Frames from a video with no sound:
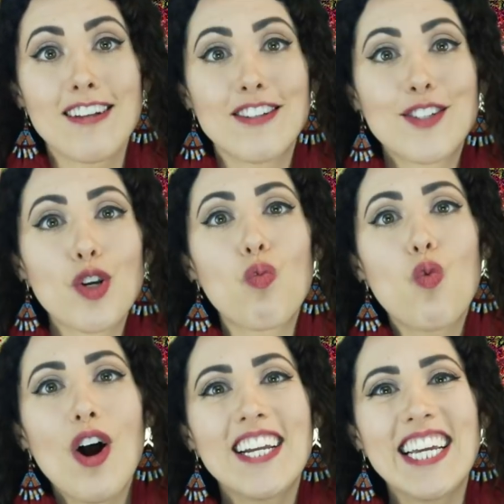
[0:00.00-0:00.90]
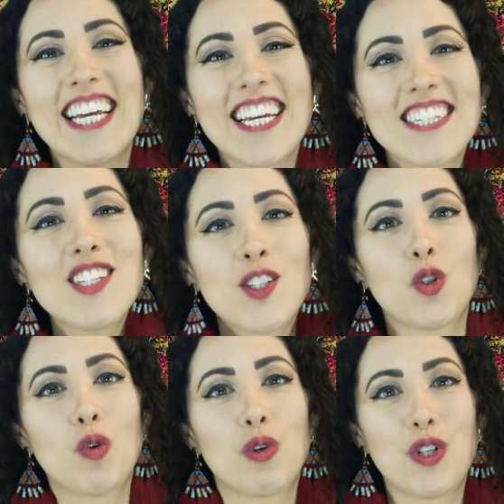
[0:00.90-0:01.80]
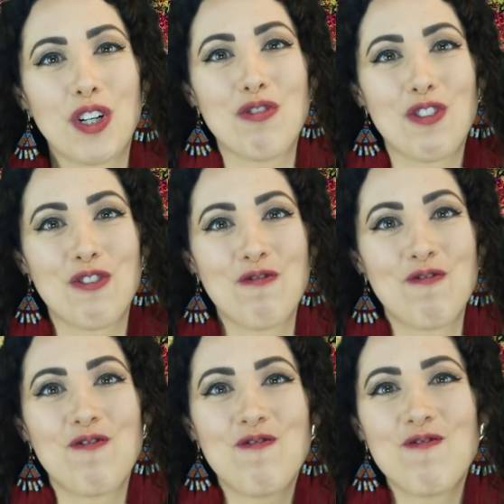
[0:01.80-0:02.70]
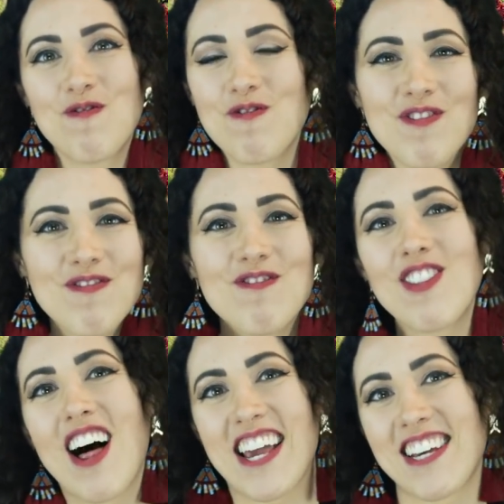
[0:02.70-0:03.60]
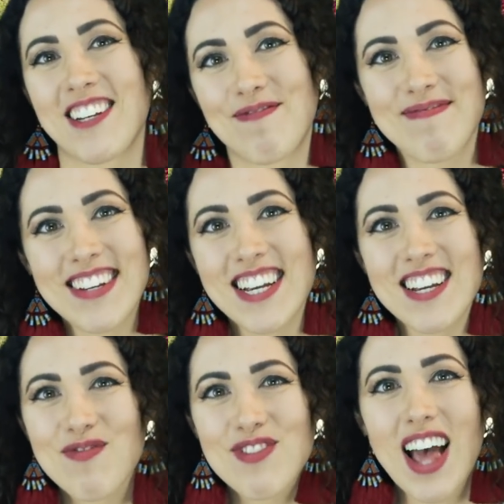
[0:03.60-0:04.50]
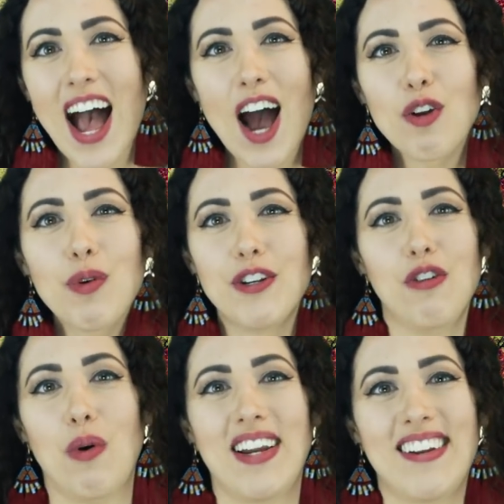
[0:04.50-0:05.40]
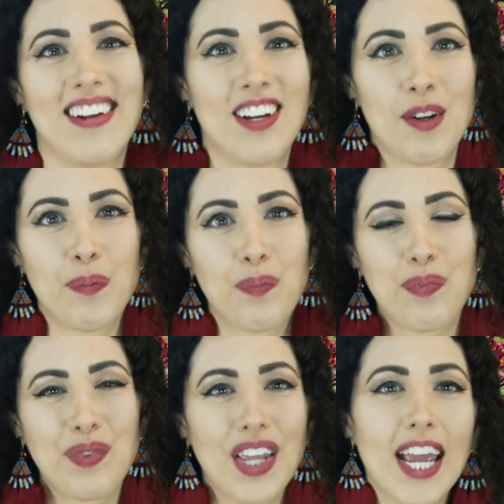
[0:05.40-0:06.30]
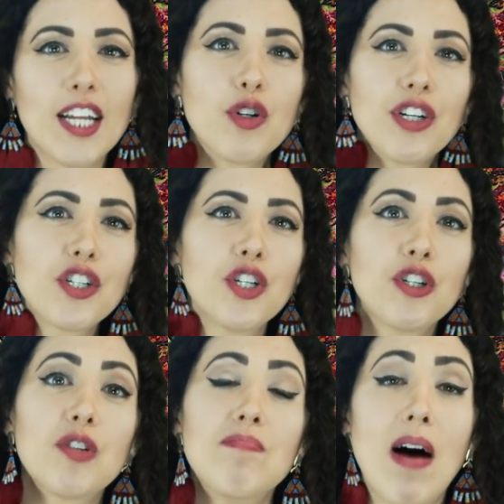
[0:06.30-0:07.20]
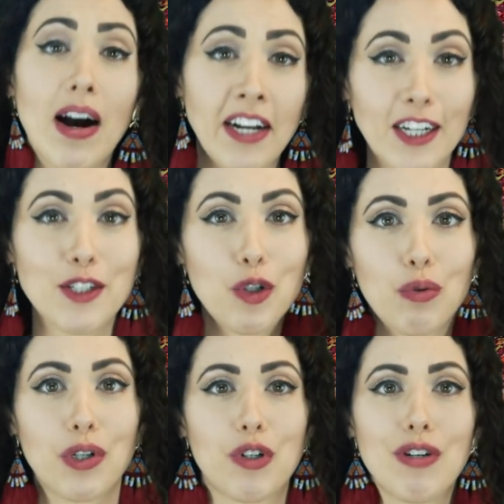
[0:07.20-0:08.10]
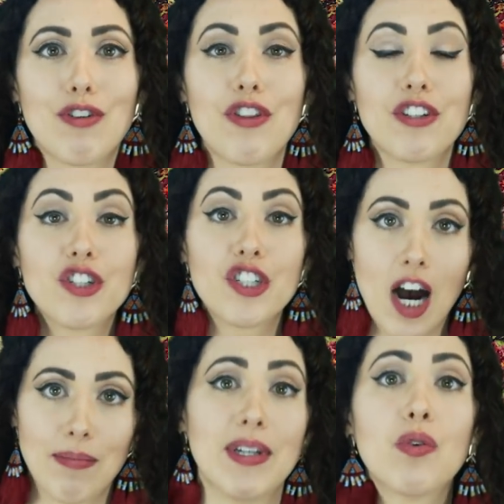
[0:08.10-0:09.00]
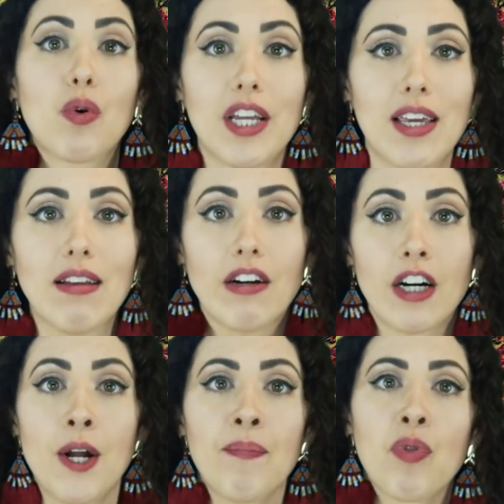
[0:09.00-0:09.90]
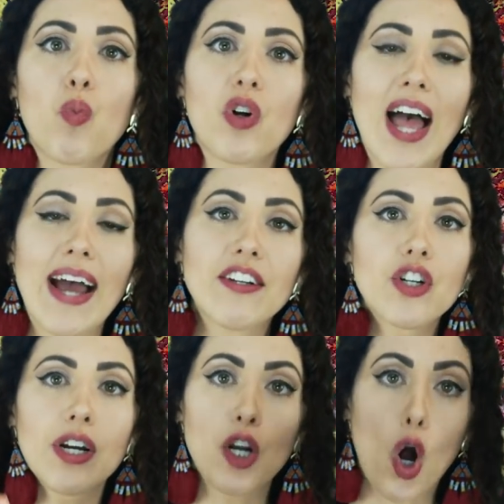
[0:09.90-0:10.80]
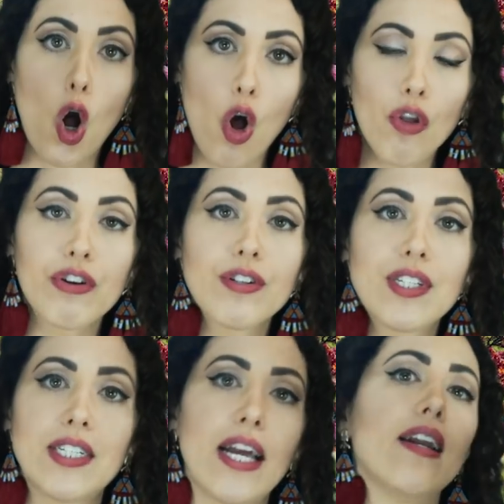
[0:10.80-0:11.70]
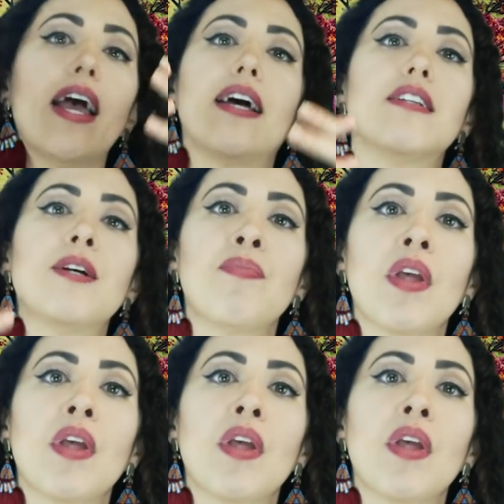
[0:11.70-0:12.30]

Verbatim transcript: So what is soul retrieval like? How do we do it? In traditional shamanic soul retrieval, the shaman or healer will enter an altered state and